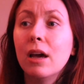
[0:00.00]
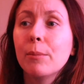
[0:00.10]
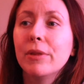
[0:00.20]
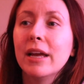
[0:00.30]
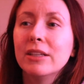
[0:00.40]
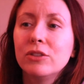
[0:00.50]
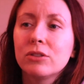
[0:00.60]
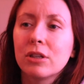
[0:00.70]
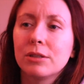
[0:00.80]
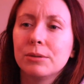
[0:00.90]
But then as you
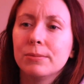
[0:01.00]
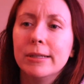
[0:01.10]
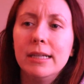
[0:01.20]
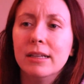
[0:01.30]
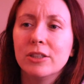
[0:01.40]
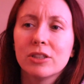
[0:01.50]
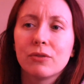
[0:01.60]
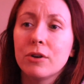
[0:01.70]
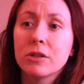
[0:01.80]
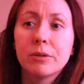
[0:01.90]
start to read, it
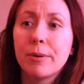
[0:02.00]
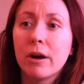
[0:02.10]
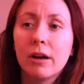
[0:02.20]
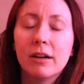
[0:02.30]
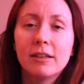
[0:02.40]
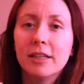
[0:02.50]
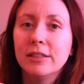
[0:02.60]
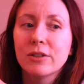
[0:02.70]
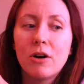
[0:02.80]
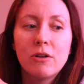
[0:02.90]
just falls apart.
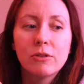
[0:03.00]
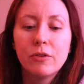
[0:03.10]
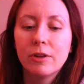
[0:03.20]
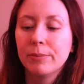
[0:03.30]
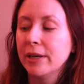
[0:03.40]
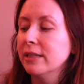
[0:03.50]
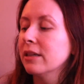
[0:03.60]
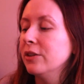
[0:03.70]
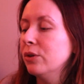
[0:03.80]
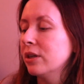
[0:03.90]
It's all over the place
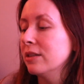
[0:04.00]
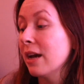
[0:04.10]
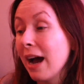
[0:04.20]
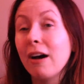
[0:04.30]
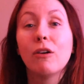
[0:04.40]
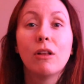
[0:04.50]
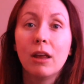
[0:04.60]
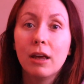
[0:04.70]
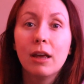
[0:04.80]
and you can tell